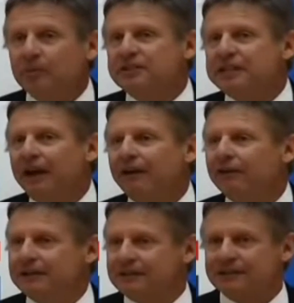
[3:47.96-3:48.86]

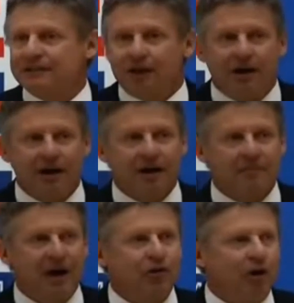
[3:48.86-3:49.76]
Libertarians talk
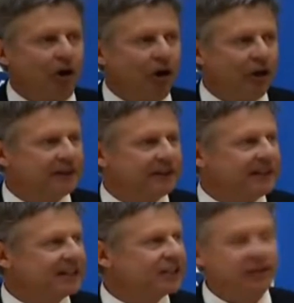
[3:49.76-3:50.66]
about all the
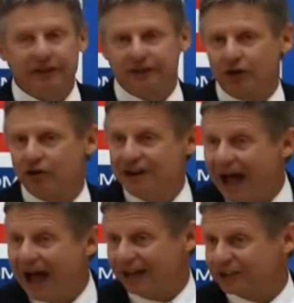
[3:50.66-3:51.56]
things that they're
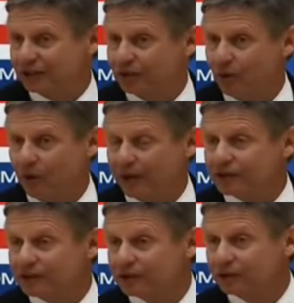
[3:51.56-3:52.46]
not going
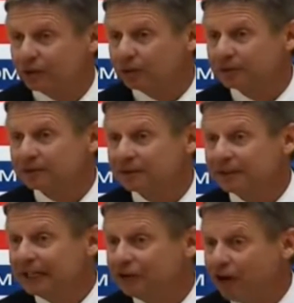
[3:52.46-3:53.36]
to do
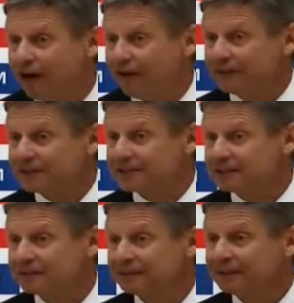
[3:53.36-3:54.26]
in
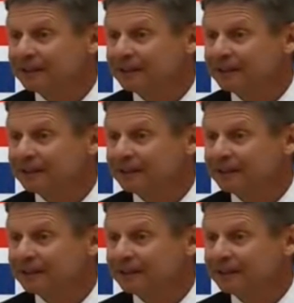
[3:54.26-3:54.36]
office.